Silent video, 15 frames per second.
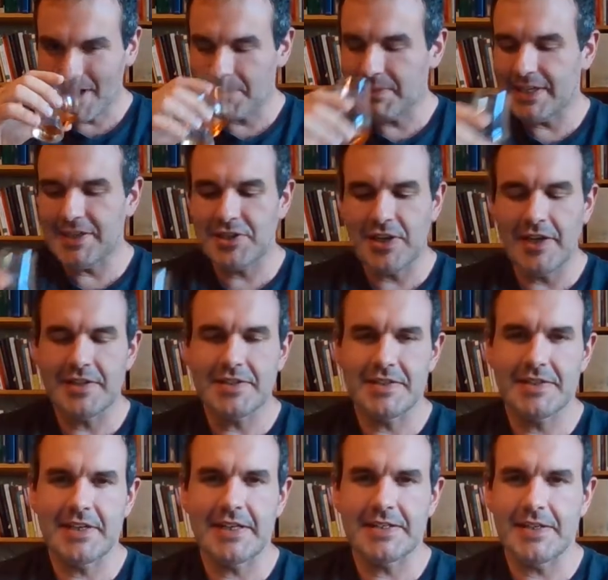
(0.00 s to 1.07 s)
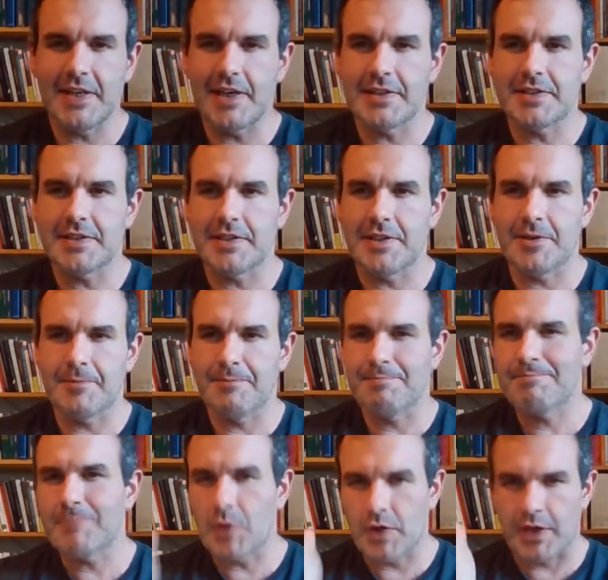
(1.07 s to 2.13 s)
I mean, it's not
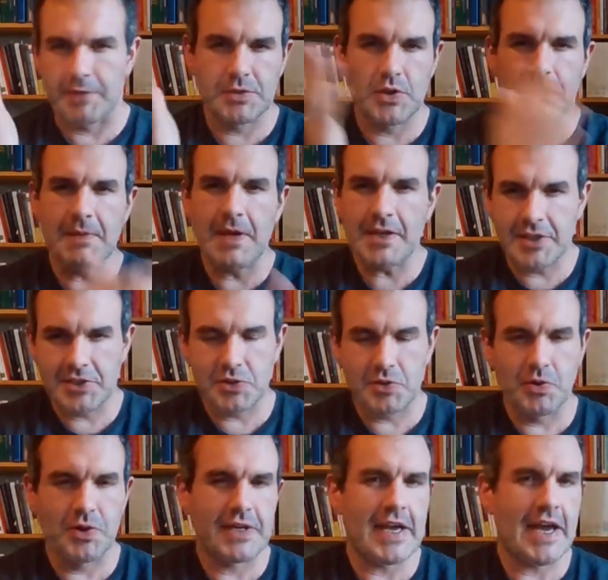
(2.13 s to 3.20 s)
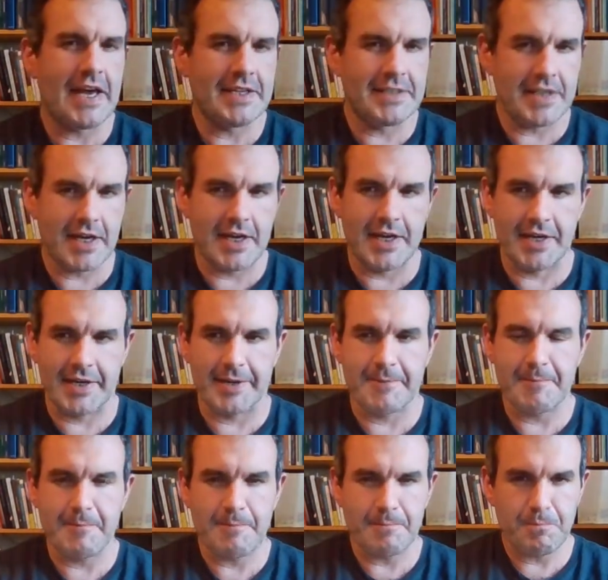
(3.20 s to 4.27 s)
okay. So I'm not going to score it as high
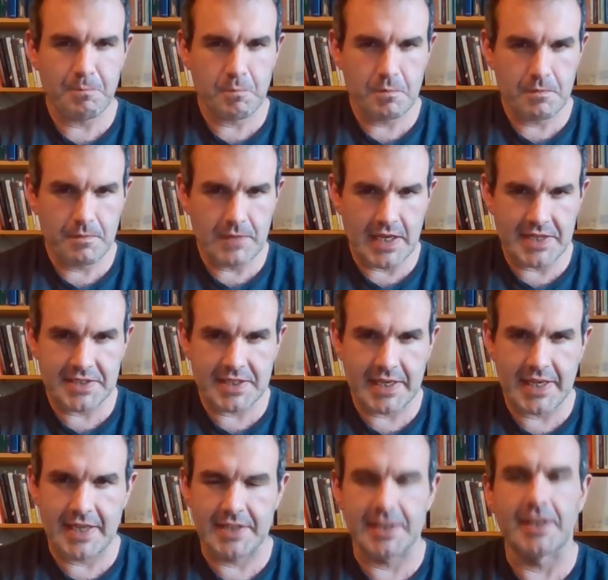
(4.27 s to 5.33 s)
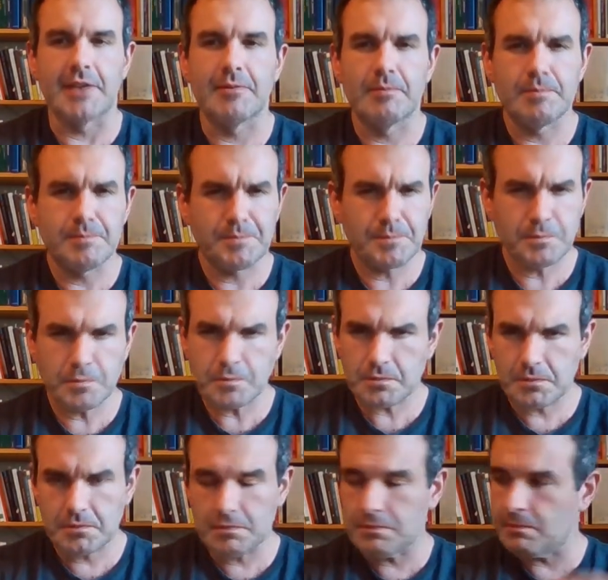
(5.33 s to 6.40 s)
as the Handy.
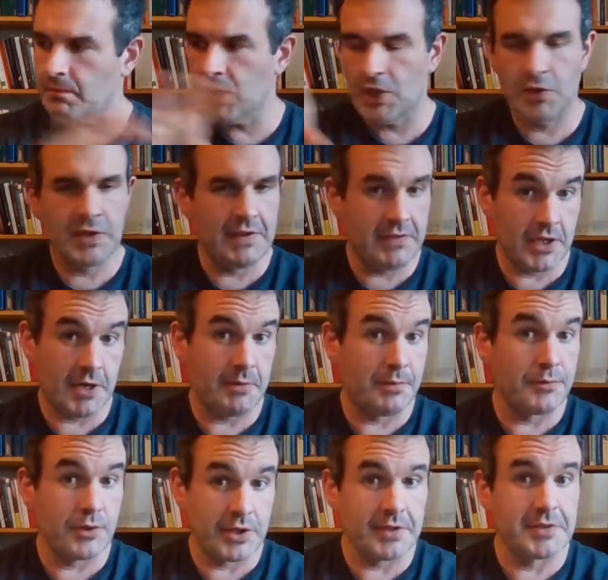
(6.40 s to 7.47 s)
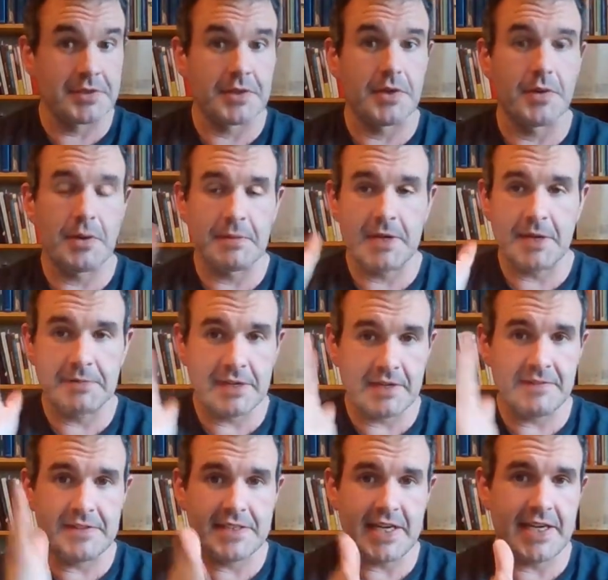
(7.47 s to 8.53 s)
You know, give it a couple more years, though. I mean, I'm going to
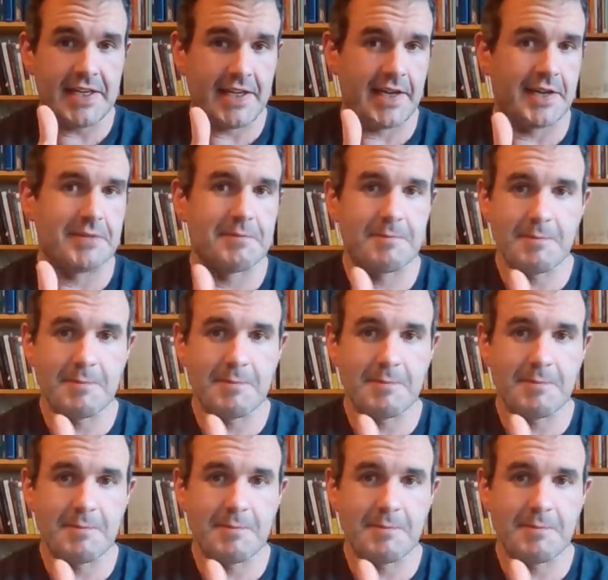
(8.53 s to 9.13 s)
give this 88.